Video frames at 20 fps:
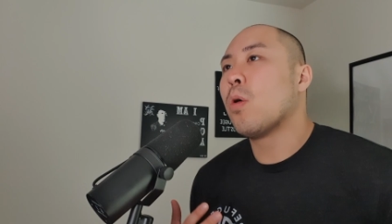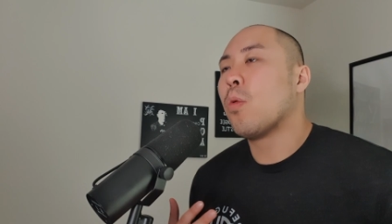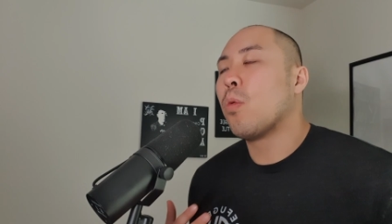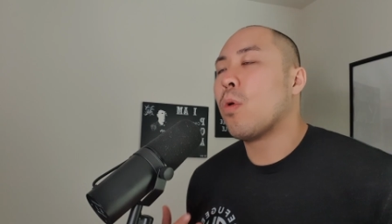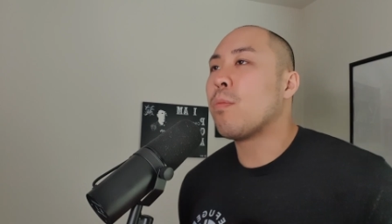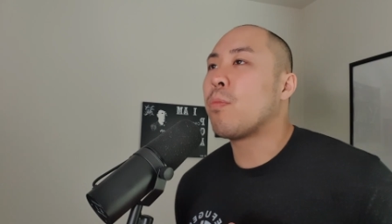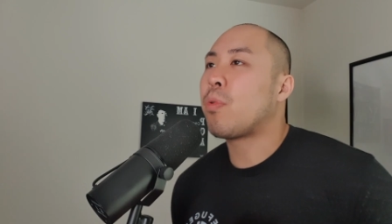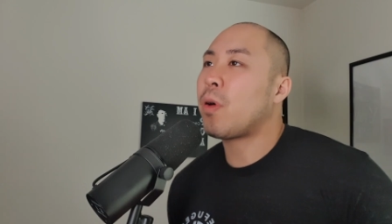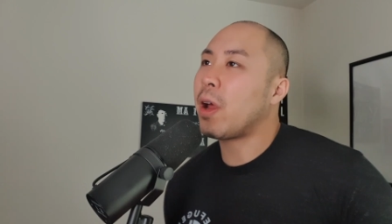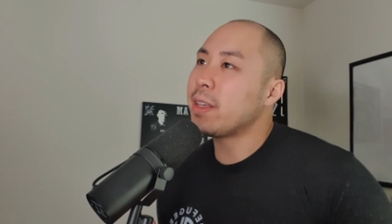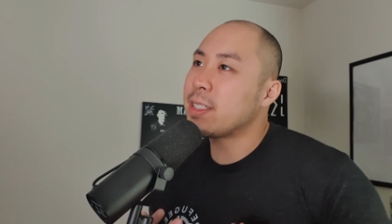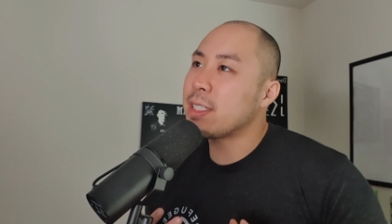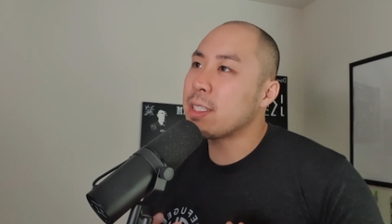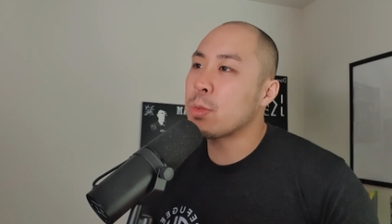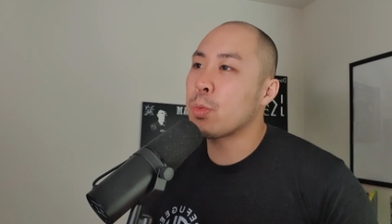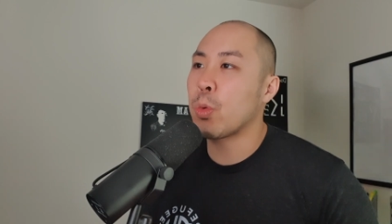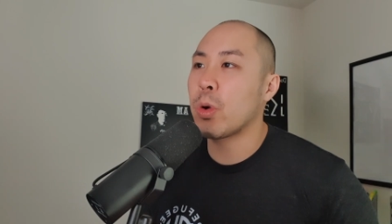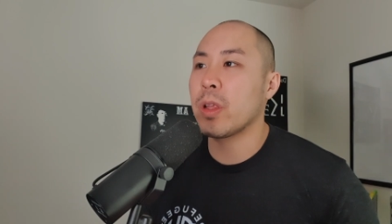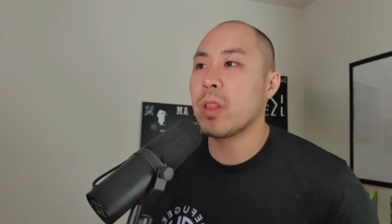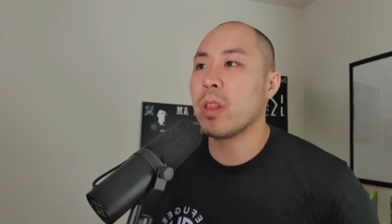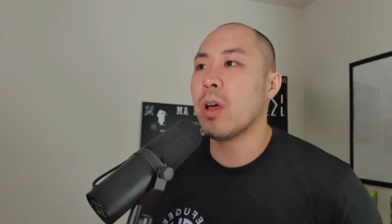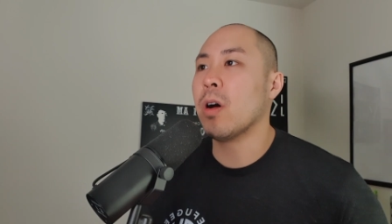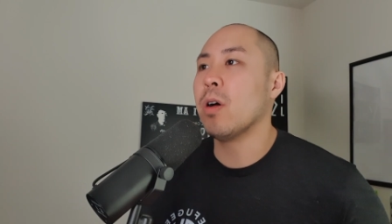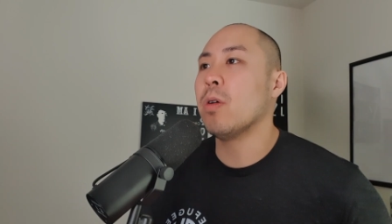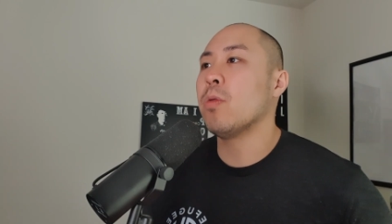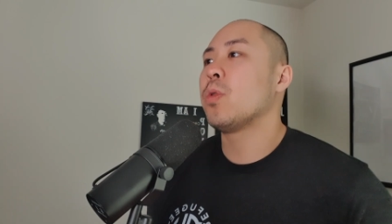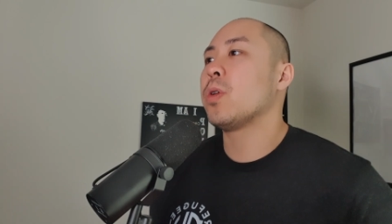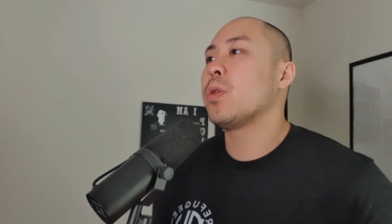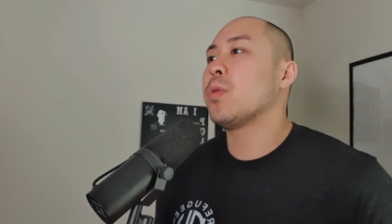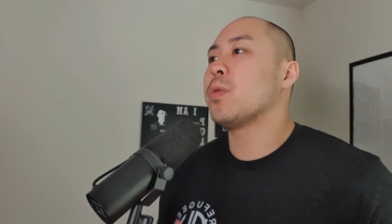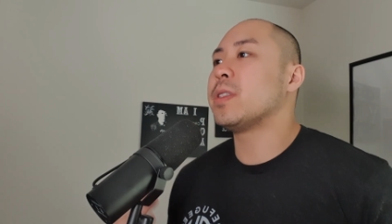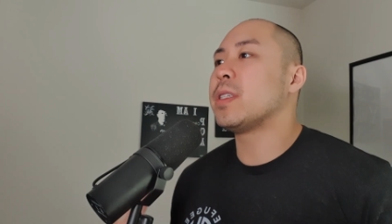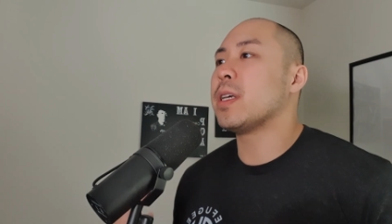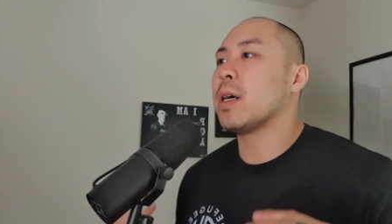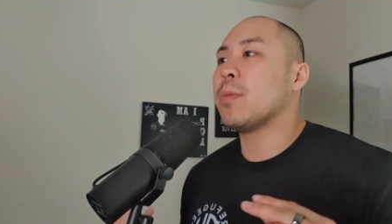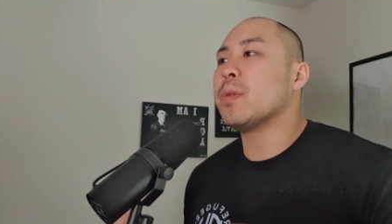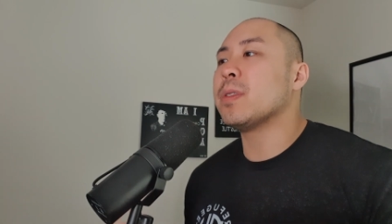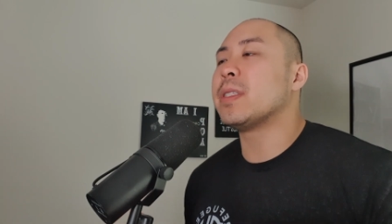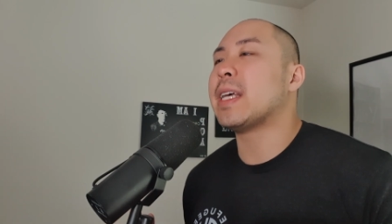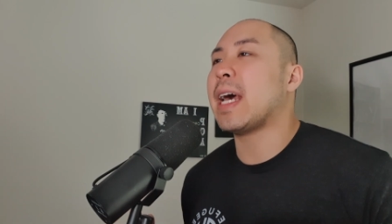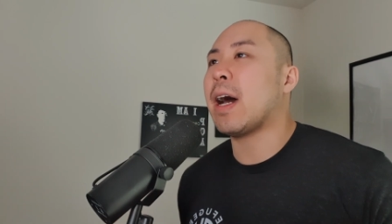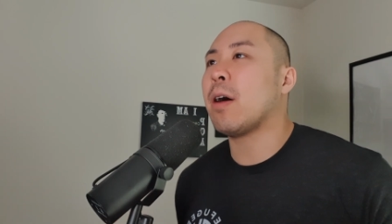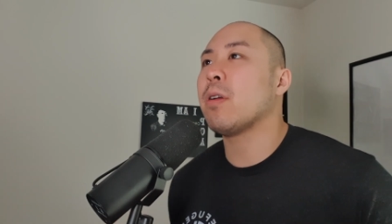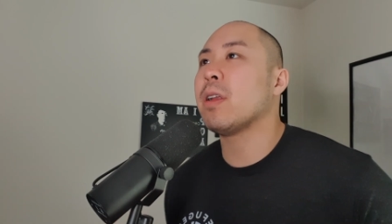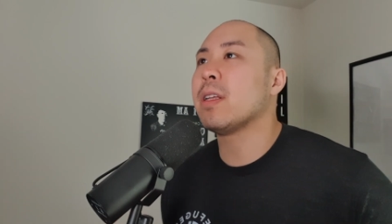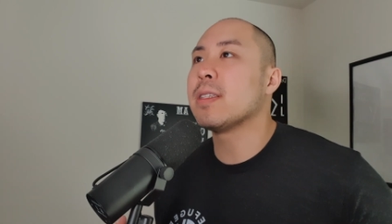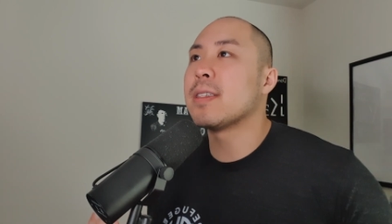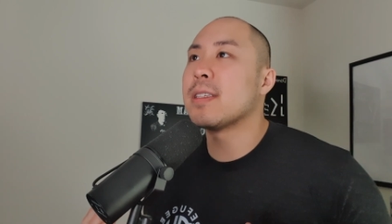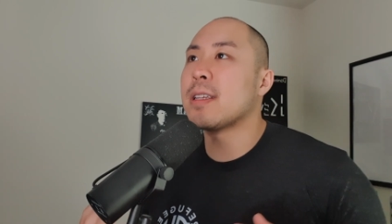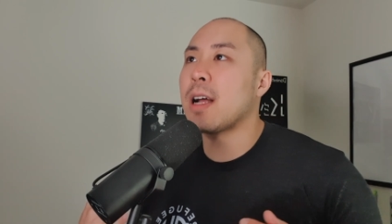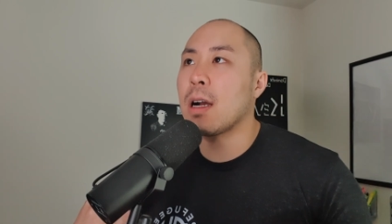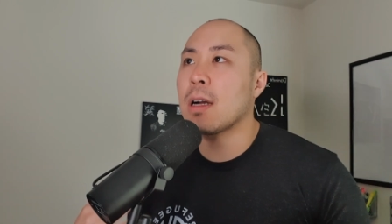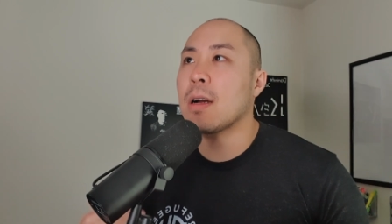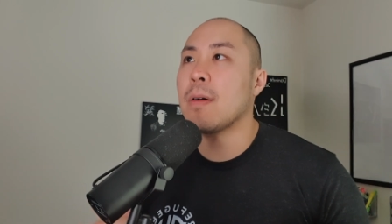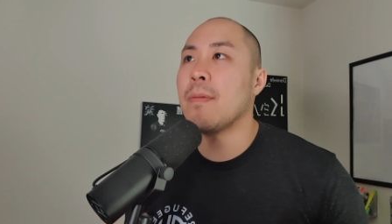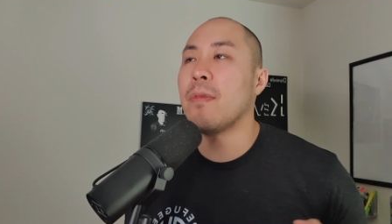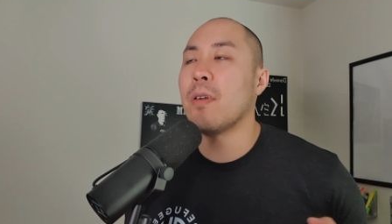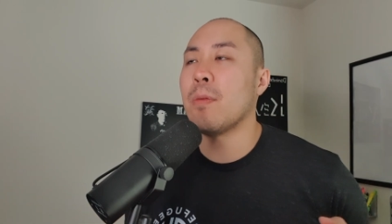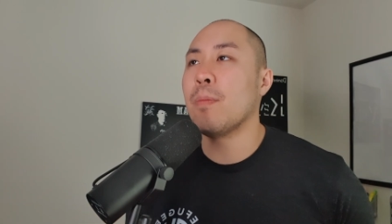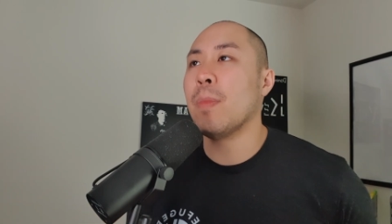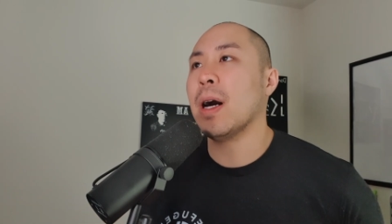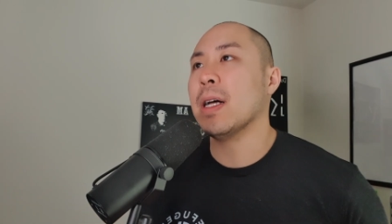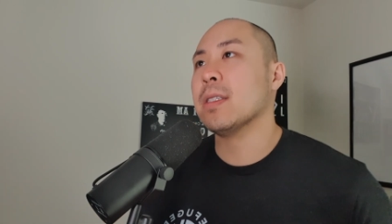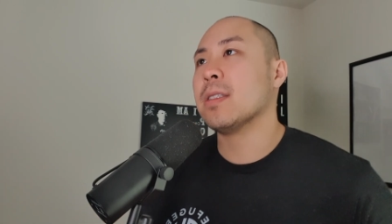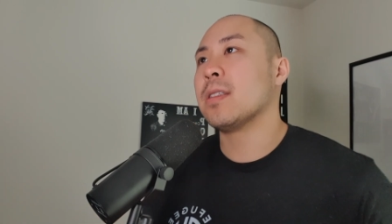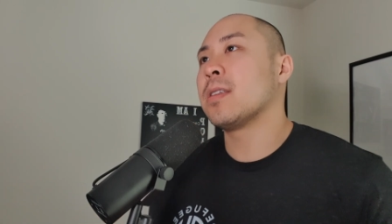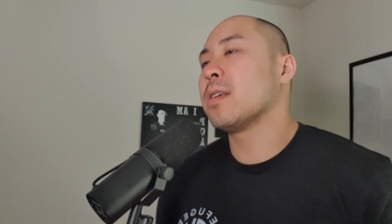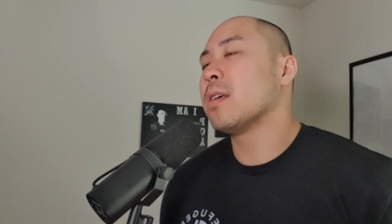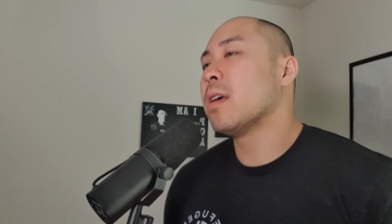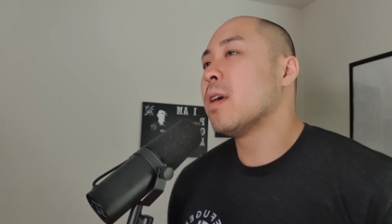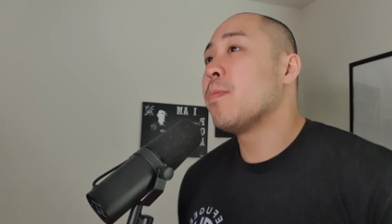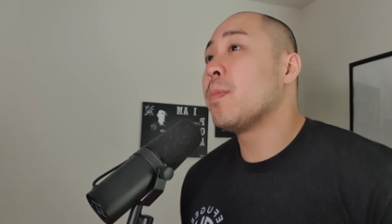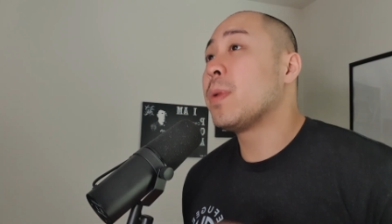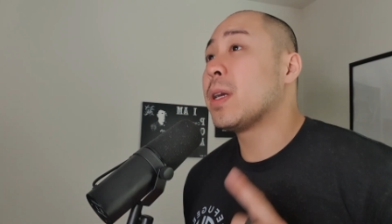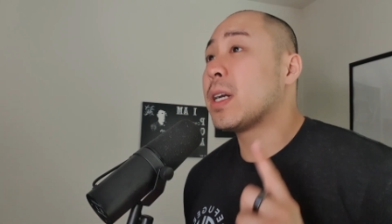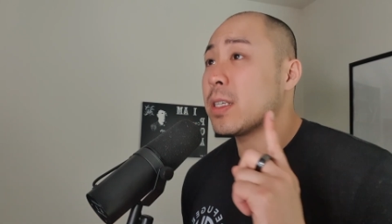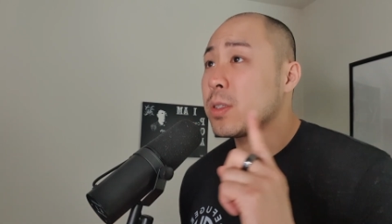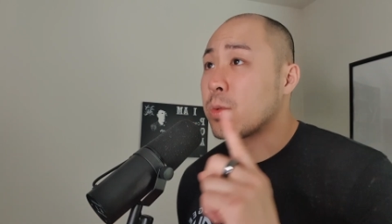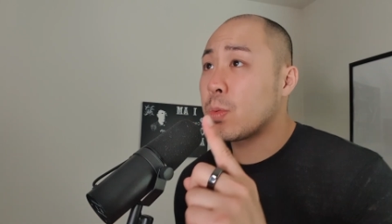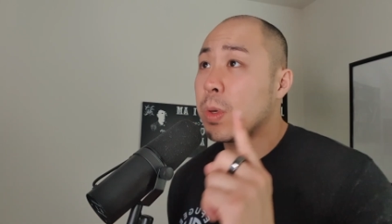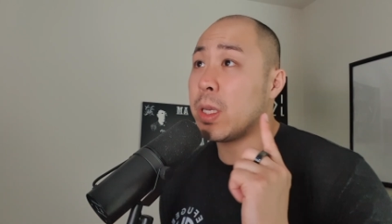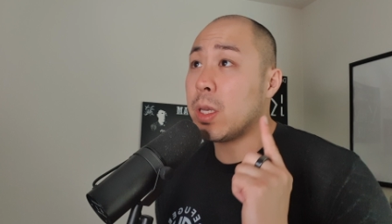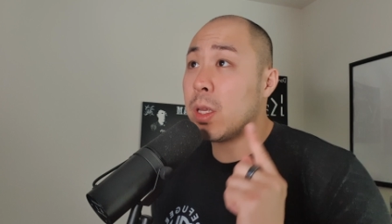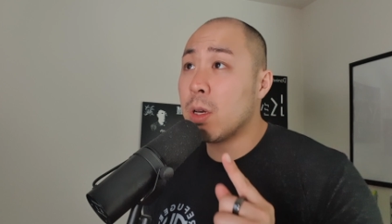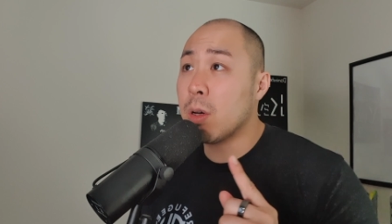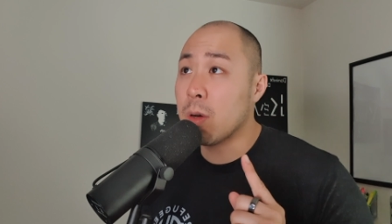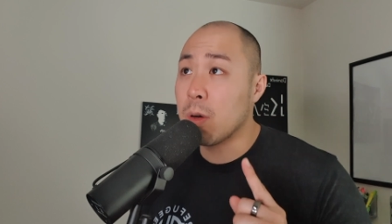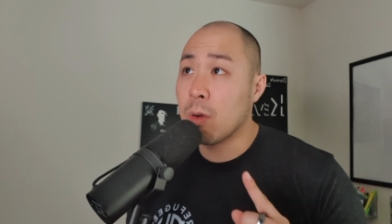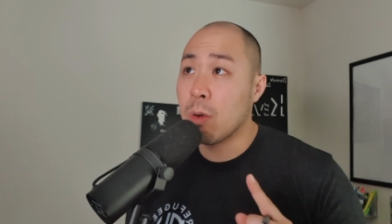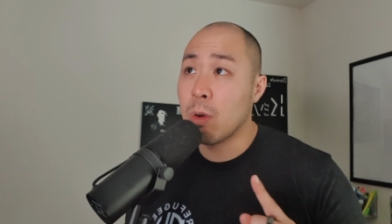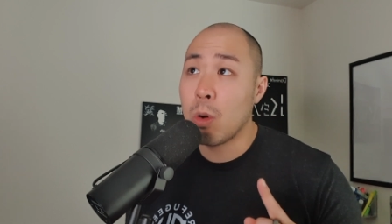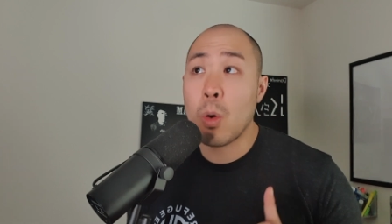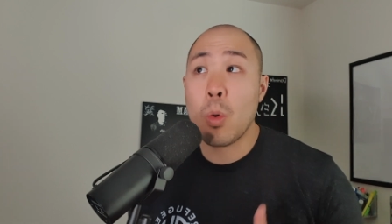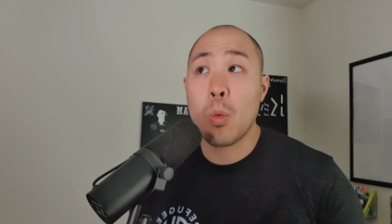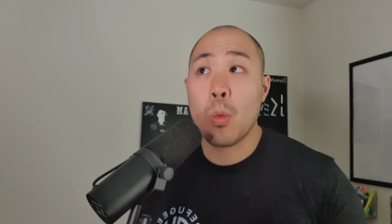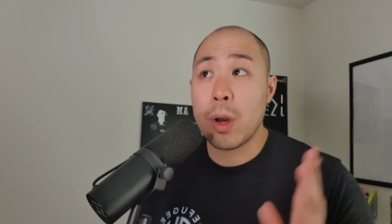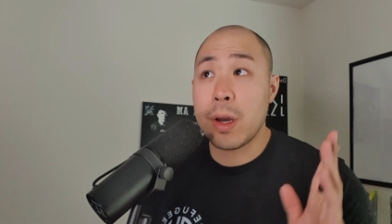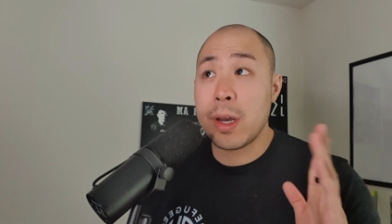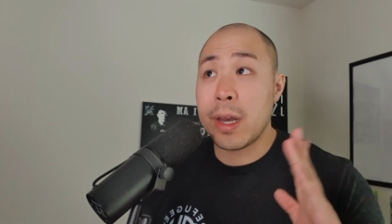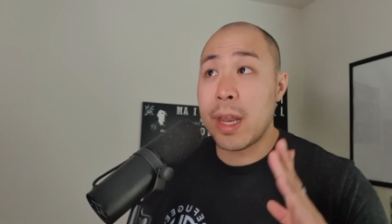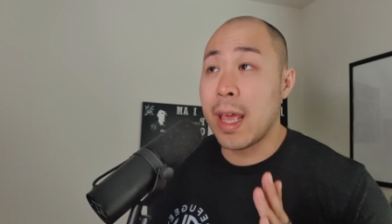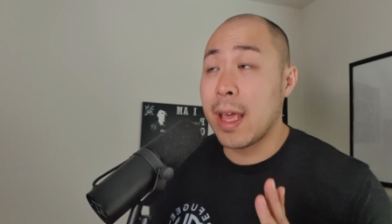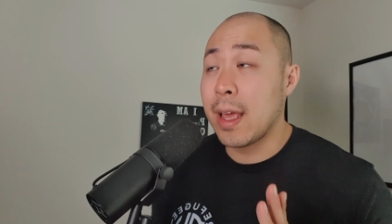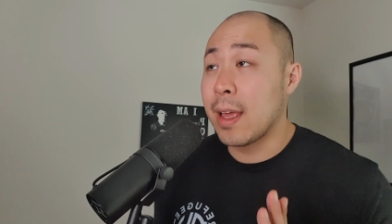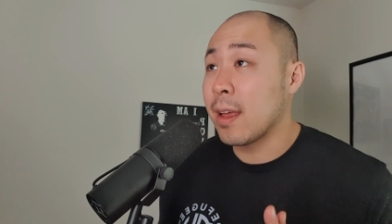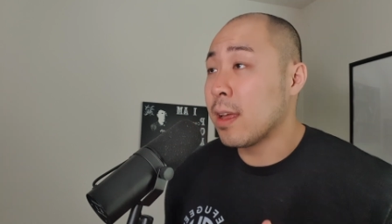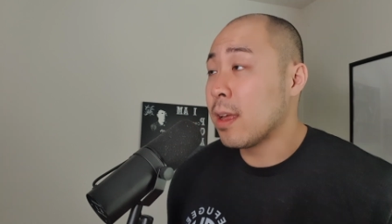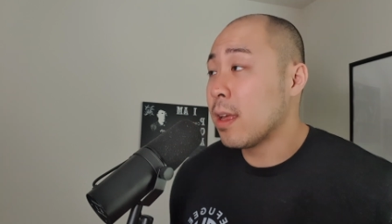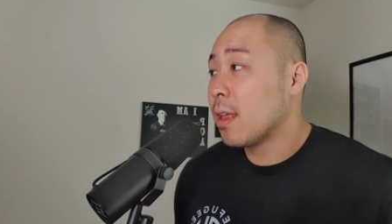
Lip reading: When prices were low, we would double down and stock up for months because we knew one day